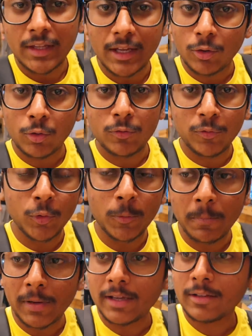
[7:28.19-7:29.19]
their own food
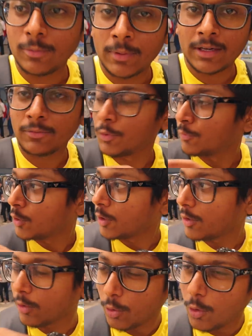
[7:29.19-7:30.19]
place where we've
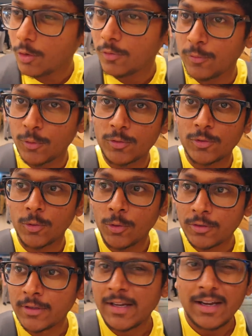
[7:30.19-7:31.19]
got a lot of food
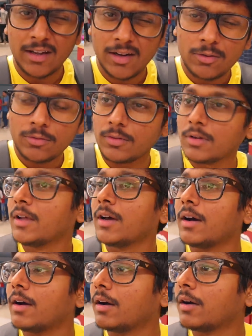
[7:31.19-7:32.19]
stores around
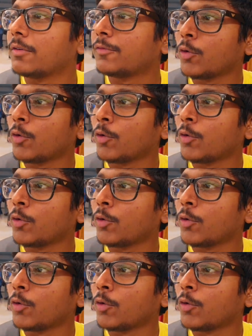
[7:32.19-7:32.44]
uh,